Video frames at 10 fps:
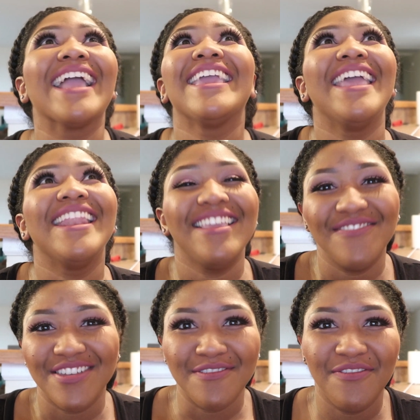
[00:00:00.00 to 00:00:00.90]
I can't
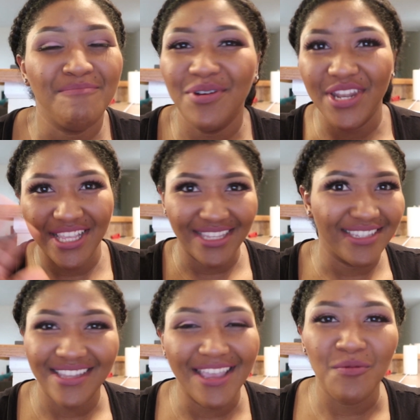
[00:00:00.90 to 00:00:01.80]
even put it
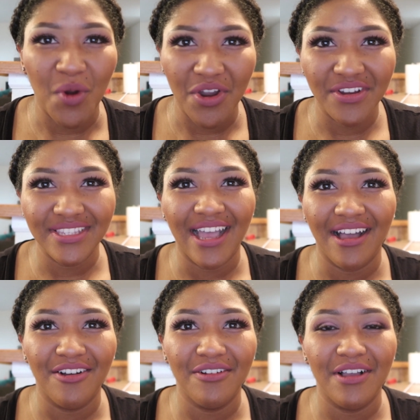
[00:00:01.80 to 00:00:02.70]
in words
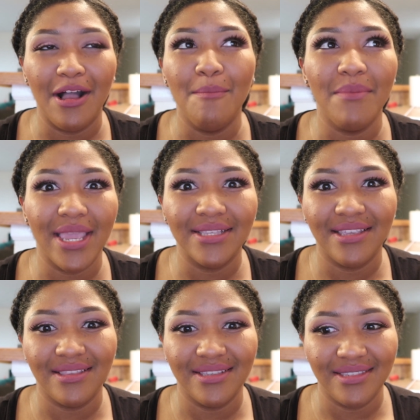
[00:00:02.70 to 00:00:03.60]
how
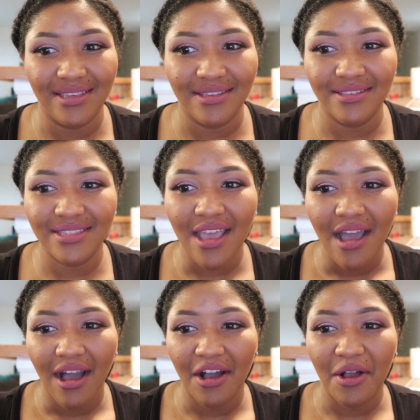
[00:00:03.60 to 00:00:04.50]
amazing this is,
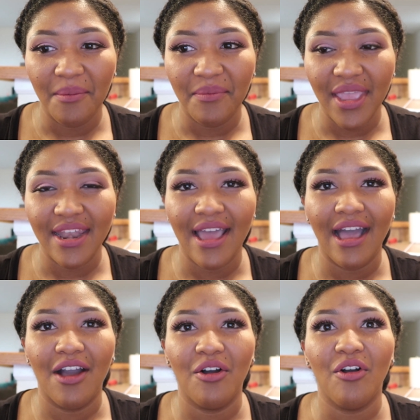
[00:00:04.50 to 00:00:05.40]
and
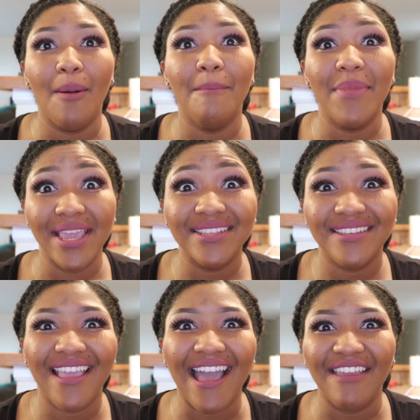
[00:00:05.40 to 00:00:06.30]
how
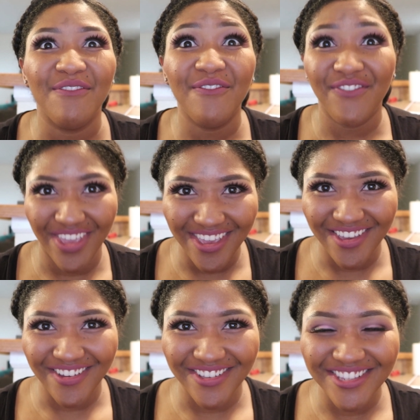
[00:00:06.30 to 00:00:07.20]
amazing I
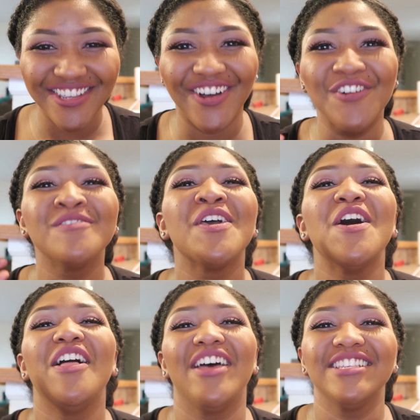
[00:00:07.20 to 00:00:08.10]
feel. So
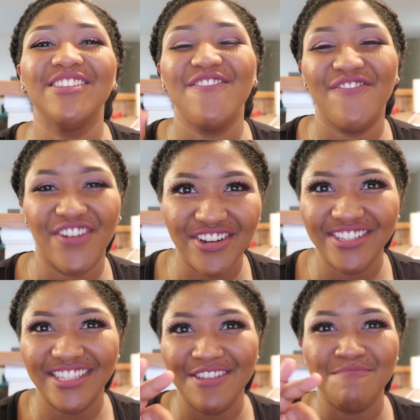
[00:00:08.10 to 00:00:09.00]
that's the
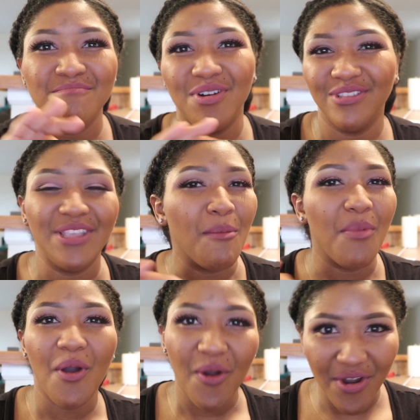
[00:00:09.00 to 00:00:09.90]
first most
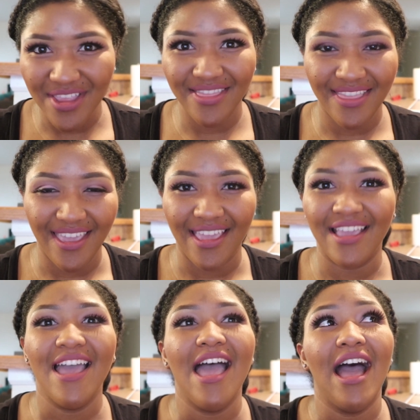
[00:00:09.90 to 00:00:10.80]
important
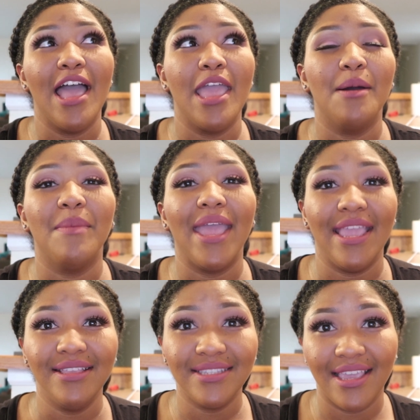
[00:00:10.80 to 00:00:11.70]
thing. I am
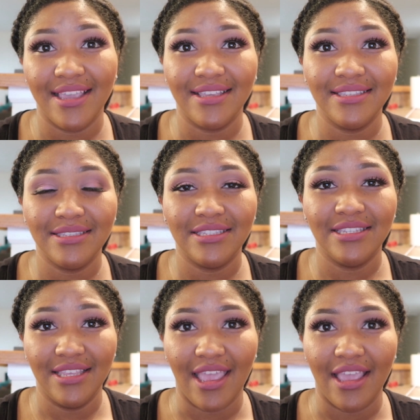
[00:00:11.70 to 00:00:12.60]
8 days
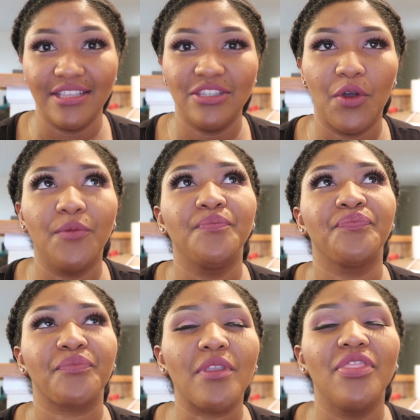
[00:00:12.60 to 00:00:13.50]
today. So
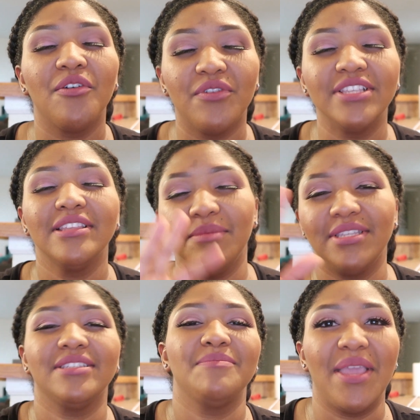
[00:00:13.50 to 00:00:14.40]
the reason, let me
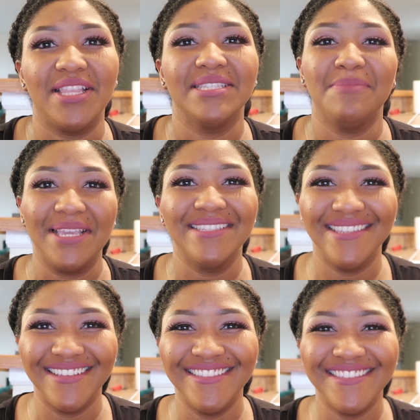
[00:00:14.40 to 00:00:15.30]
just make this make
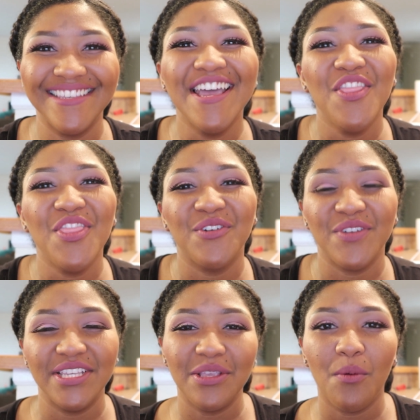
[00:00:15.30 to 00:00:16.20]
sense. The
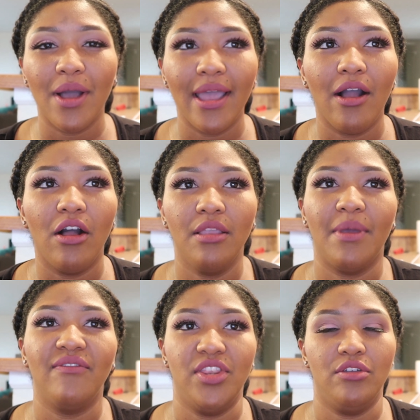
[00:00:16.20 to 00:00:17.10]
reason why all of
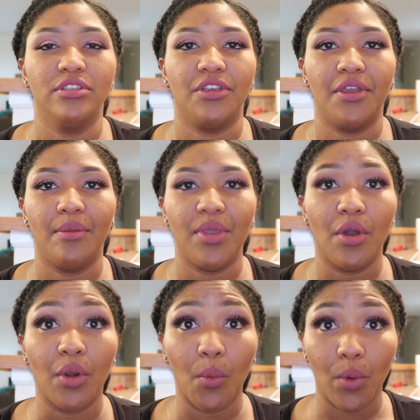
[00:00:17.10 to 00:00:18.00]
my videos are going to be
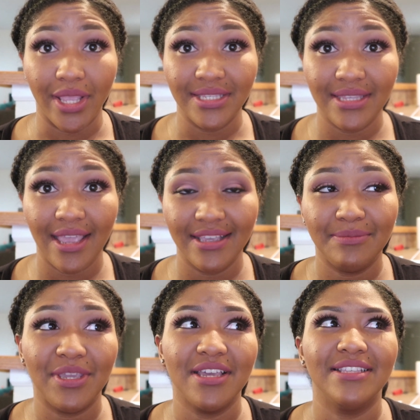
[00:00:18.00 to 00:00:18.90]
on a Wednesday is
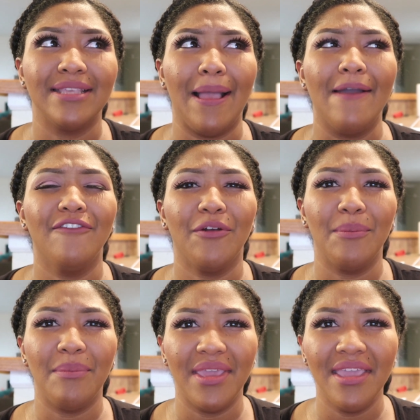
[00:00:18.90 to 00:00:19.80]
because
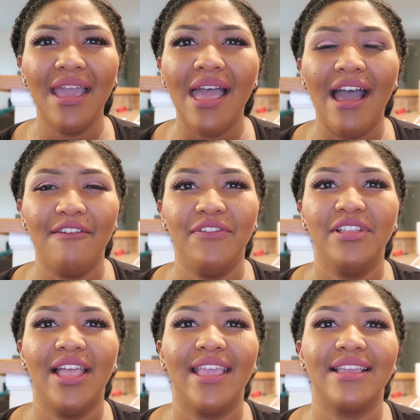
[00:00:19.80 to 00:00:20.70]
for me, I
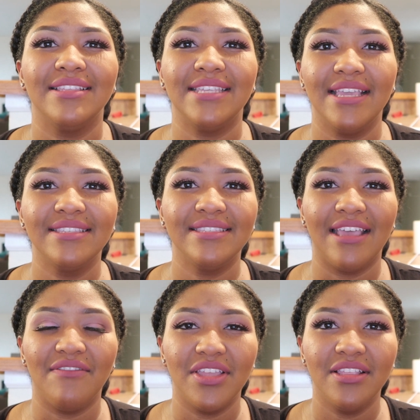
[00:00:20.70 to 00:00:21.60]
feel like day
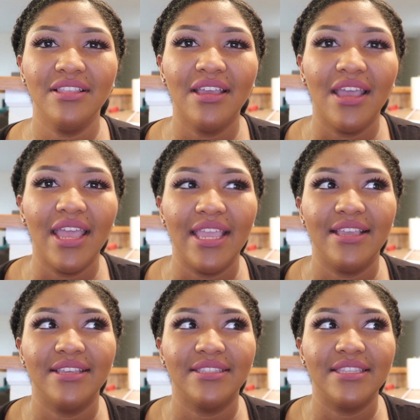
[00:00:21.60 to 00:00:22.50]
7
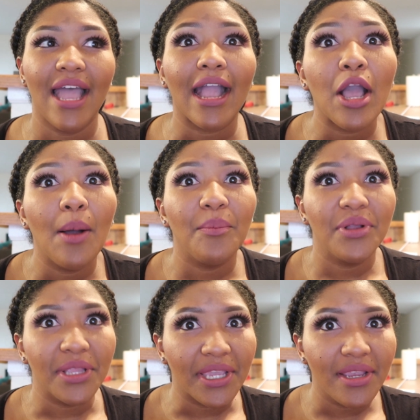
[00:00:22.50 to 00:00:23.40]
is not
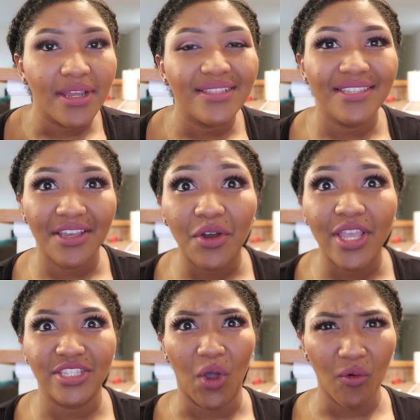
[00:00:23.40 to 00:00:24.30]
complete until
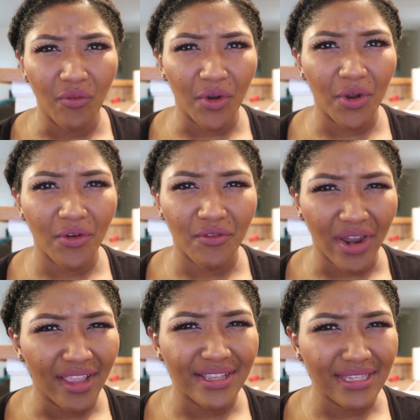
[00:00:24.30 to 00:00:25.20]
it's over,
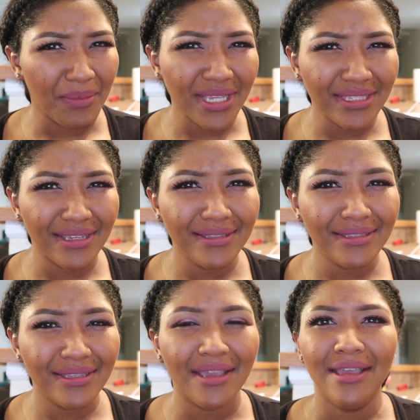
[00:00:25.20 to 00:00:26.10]
right? Does that make
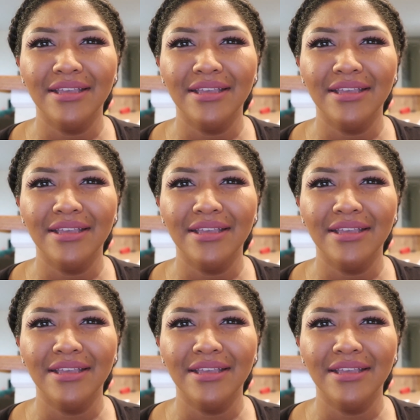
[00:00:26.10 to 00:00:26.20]
sense?